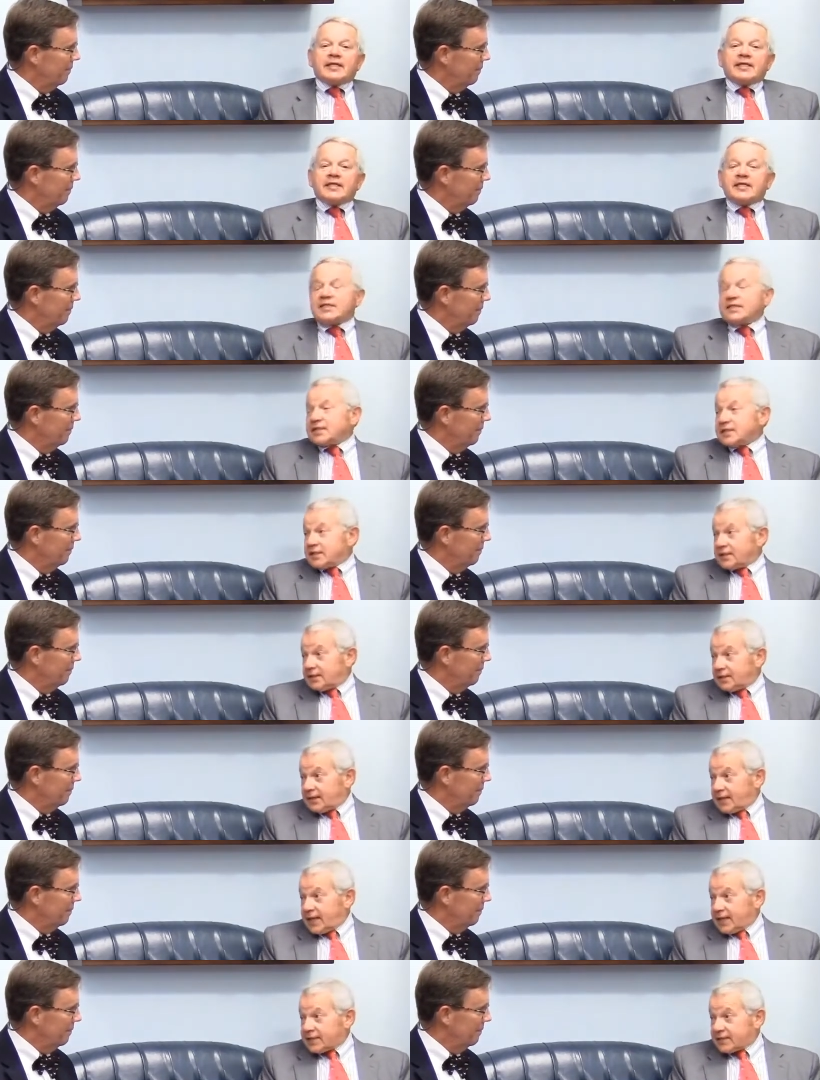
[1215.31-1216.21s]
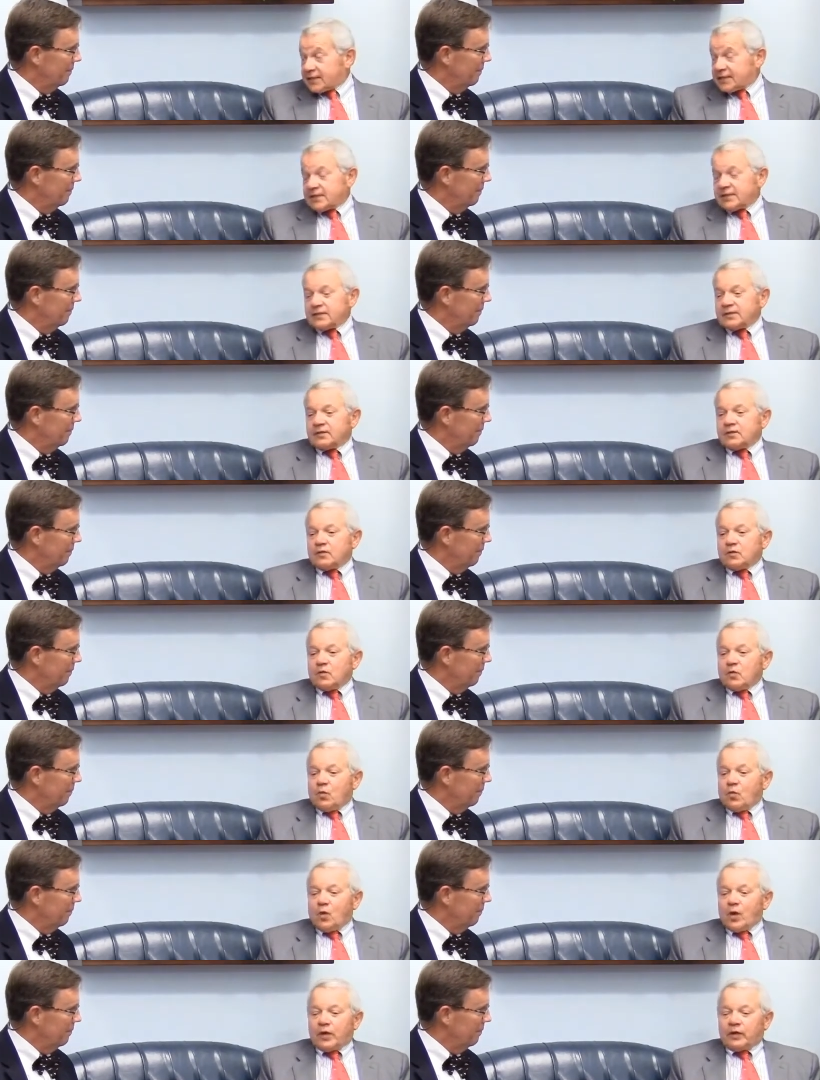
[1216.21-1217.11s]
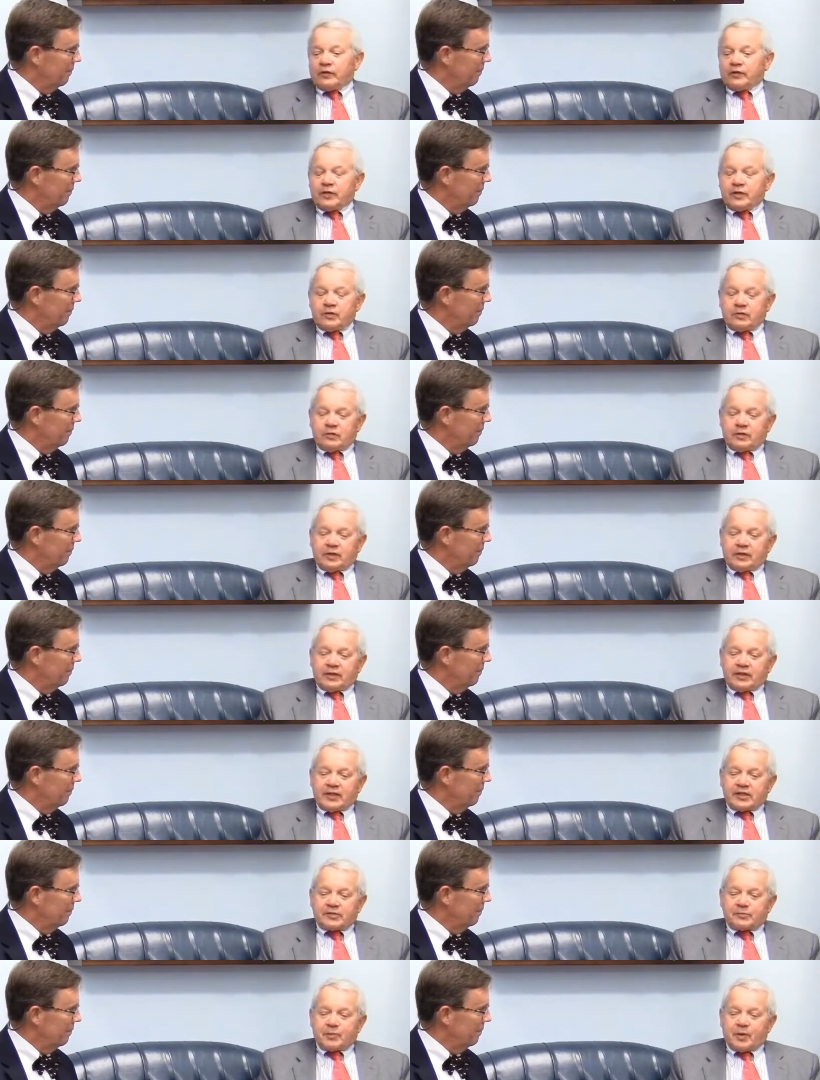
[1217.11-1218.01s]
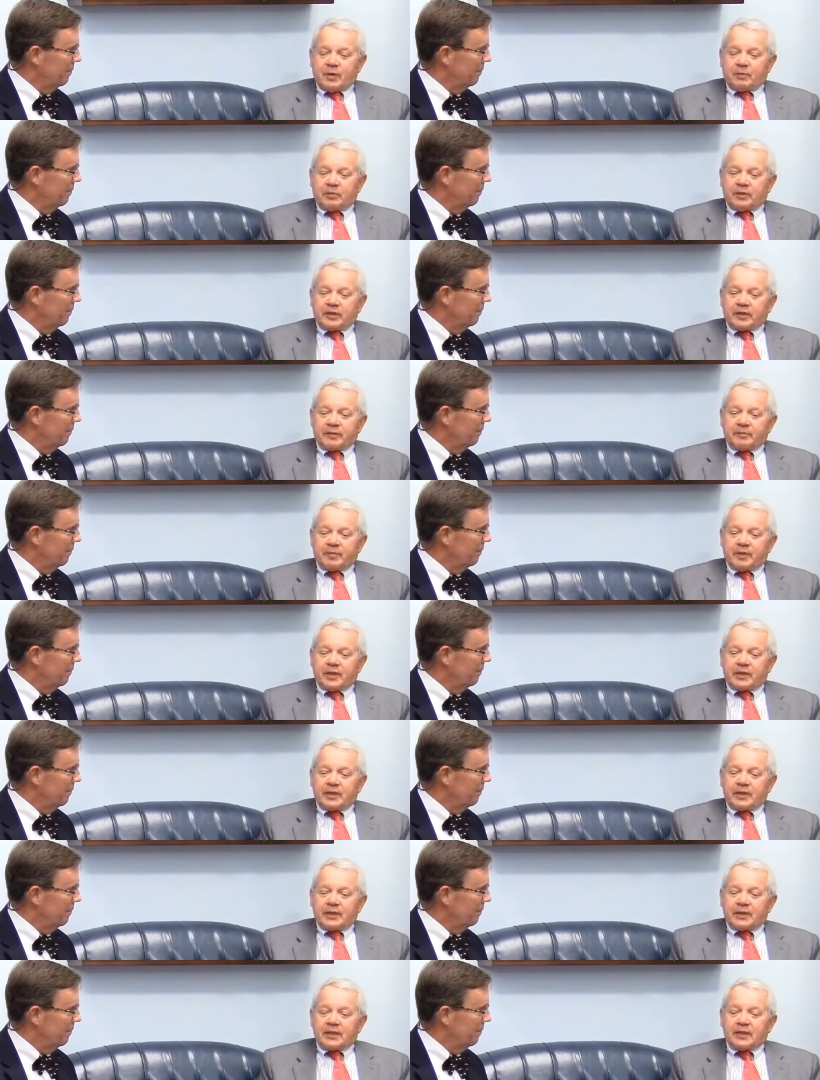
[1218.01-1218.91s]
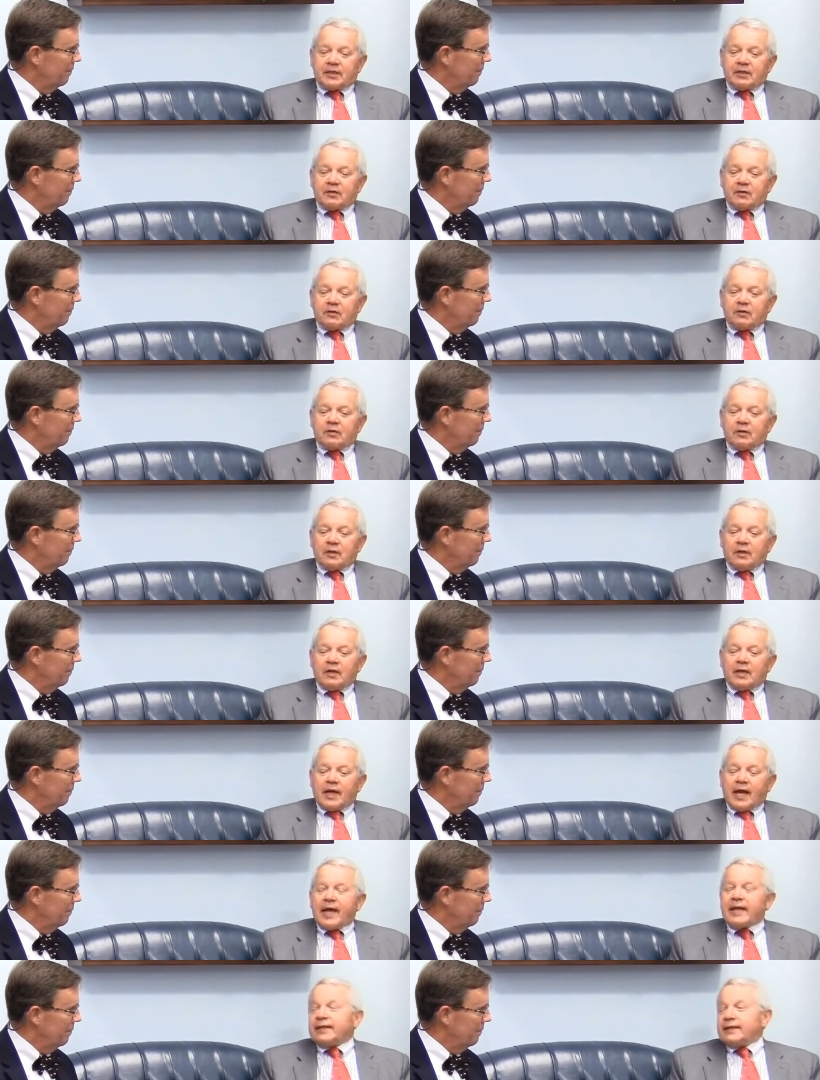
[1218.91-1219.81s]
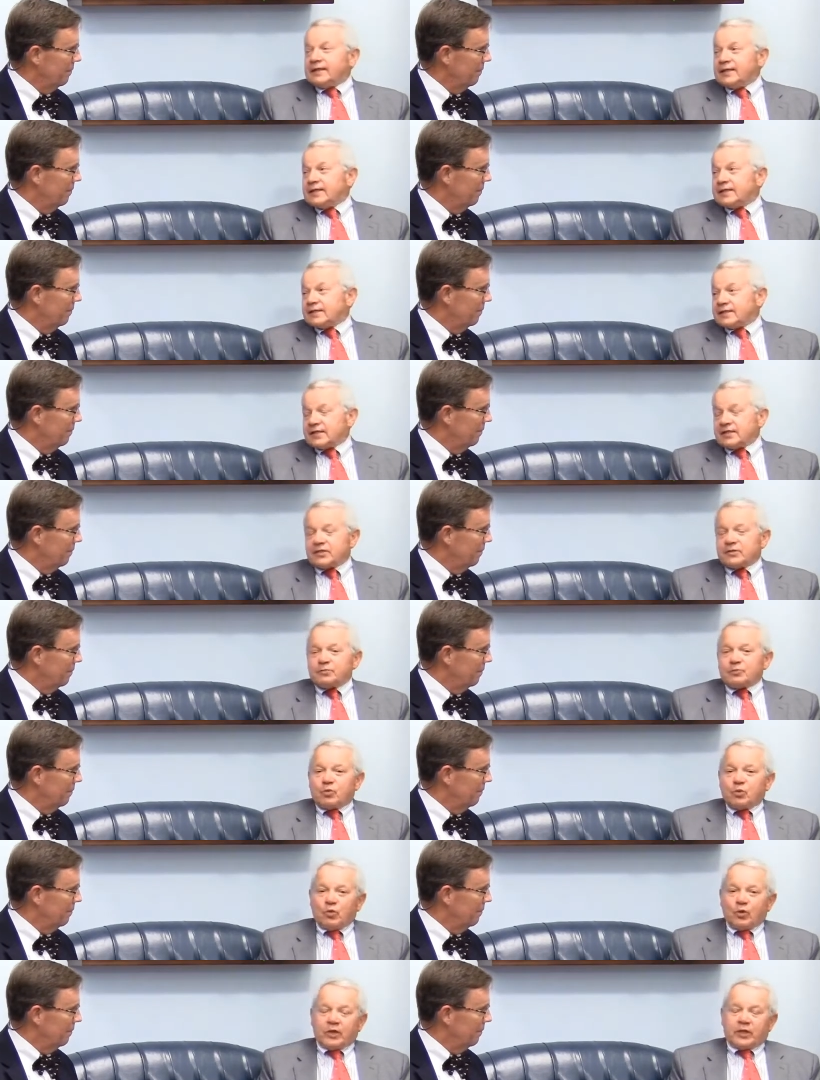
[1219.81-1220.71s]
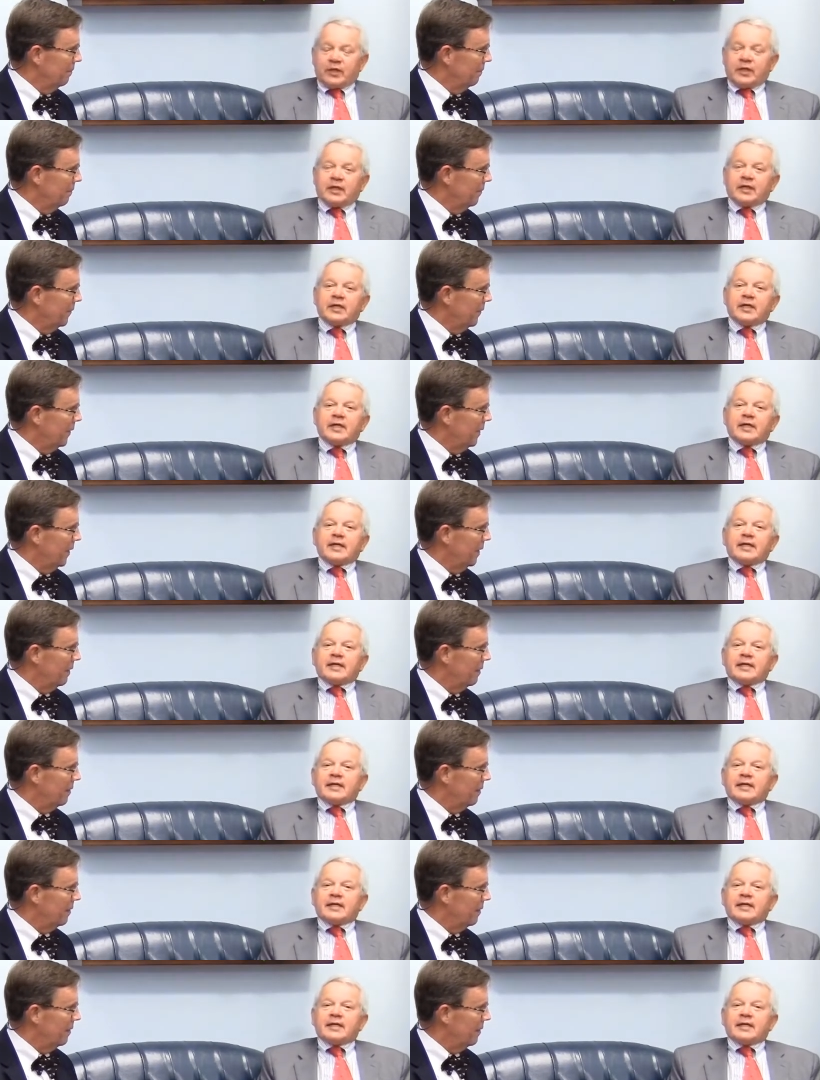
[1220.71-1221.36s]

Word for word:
Speaker 1: is less well known and less public, but at least as important,